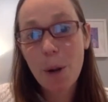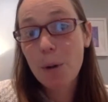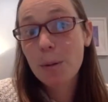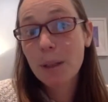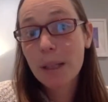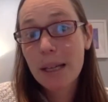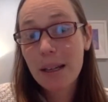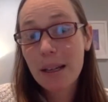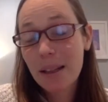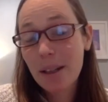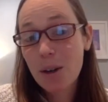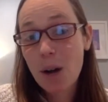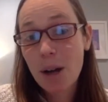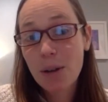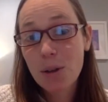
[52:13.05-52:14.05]
are related and
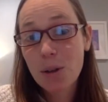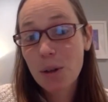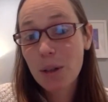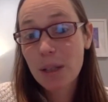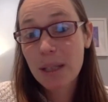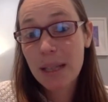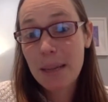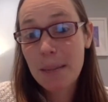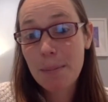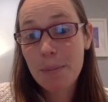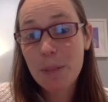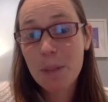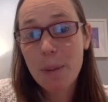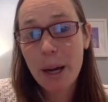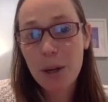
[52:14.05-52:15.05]
they're on sort of the same
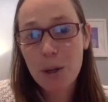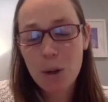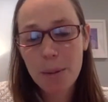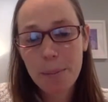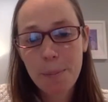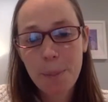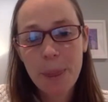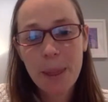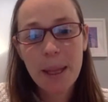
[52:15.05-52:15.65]
spectrum.